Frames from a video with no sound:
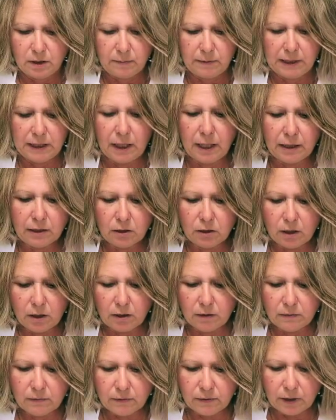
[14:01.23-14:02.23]
I mean, I
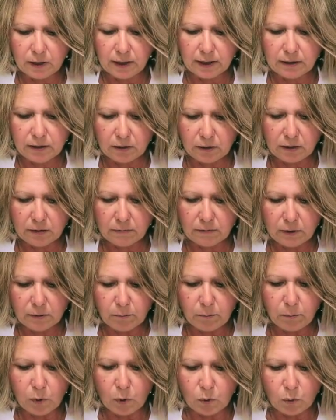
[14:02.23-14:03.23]
love the
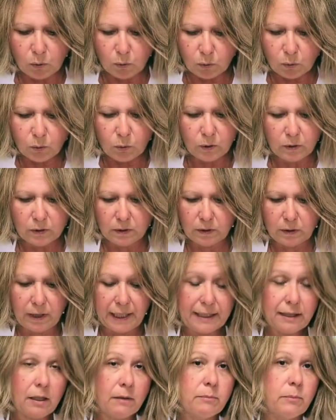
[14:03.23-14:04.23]
bowl.
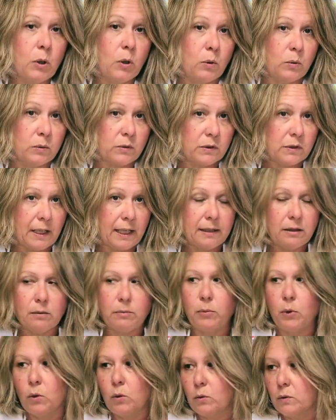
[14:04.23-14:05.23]
I love bowls. I
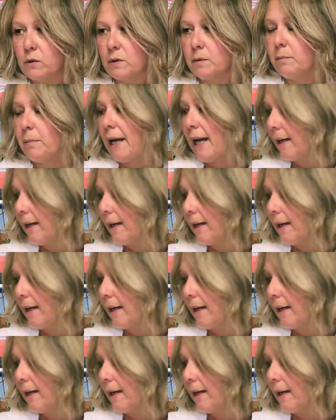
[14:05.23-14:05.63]
love bowls and